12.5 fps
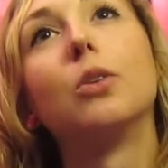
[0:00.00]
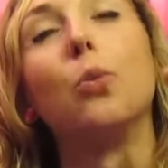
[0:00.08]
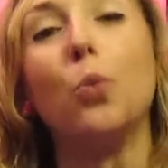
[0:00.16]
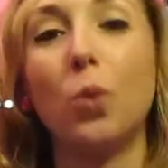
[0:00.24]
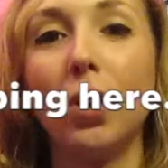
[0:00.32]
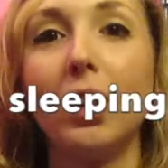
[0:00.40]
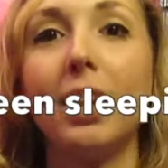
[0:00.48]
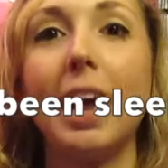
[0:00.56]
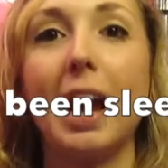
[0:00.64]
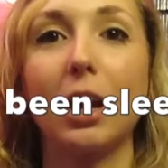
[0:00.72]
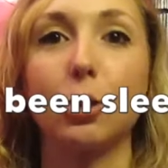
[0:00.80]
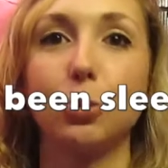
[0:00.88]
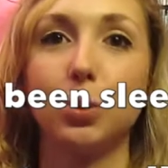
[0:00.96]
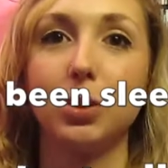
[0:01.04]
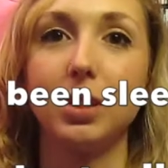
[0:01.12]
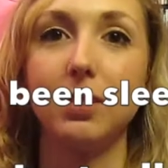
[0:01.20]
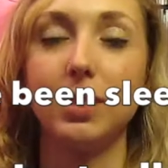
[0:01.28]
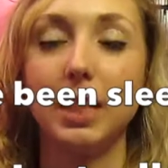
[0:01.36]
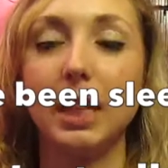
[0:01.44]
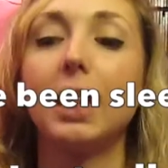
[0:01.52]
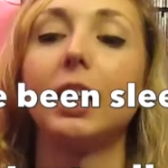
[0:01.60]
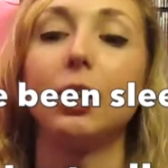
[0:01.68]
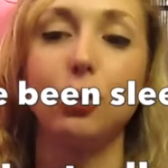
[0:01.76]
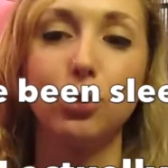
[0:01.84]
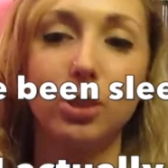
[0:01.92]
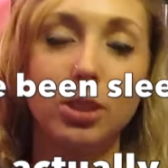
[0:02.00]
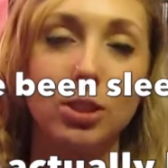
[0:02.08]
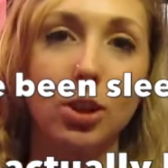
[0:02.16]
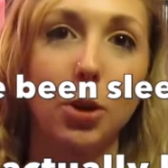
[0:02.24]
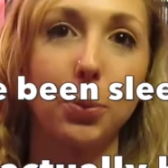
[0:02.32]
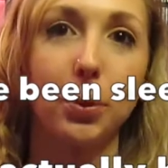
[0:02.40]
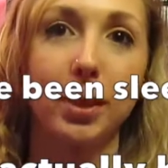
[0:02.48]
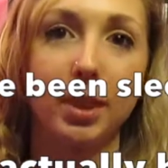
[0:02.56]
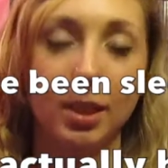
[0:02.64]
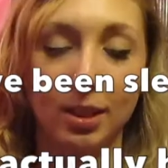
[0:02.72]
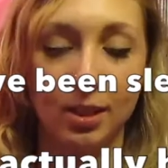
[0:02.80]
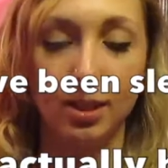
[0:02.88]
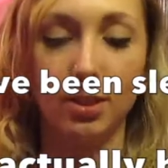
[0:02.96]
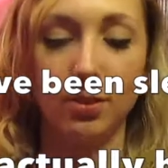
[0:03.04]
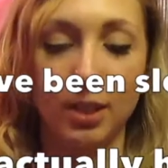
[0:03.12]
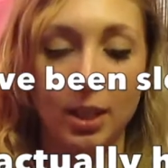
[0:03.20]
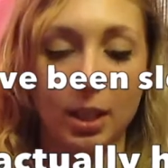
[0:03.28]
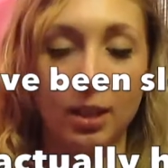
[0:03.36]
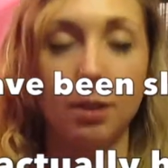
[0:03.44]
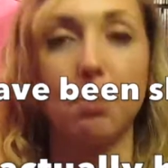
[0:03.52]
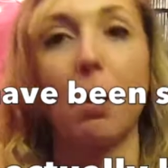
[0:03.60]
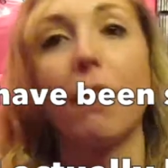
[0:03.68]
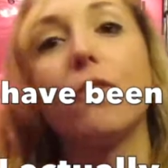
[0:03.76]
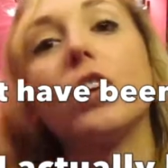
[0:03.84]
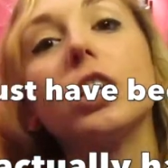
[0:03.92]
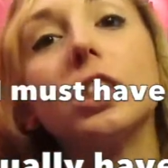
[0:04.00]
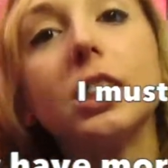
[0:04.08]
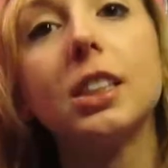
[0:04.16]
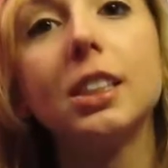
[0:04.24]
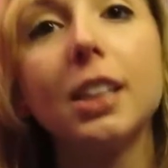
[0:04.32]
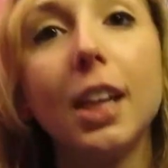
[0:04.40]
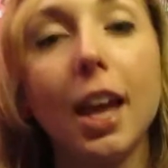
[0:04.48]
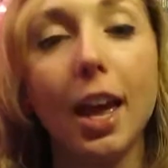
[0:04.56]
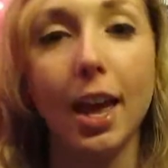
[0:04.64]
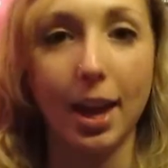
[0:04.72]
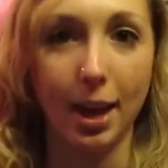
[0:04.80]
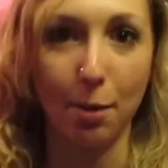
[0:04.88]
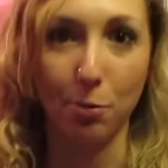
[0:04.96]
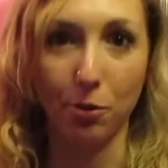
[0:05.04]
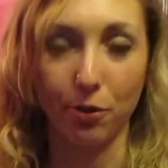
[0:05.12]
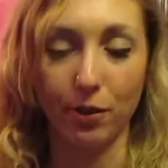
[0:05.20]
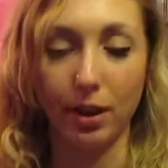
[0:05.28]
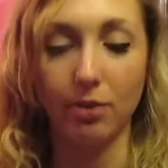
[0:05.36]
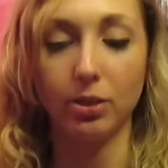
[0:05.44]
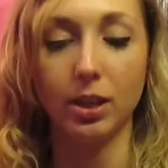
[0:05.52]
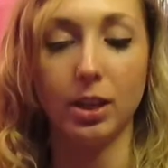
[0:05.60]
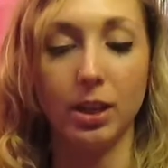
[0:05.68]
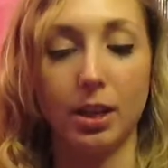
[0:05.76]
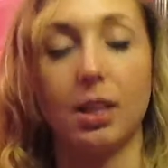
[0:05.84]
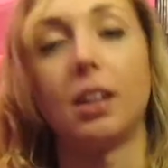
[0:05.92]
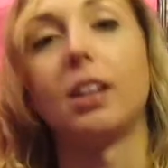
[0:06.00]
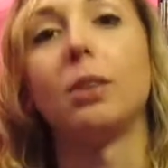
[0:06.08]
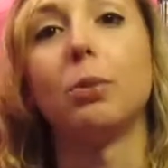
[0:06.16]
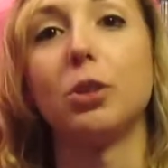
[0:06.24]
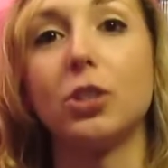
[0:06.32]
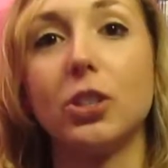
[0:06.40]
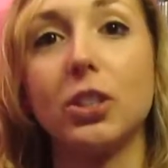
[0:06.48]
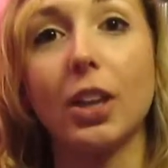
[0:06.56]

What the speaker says: one actual DVD. I usually start with the DVD. My first April favorite, which is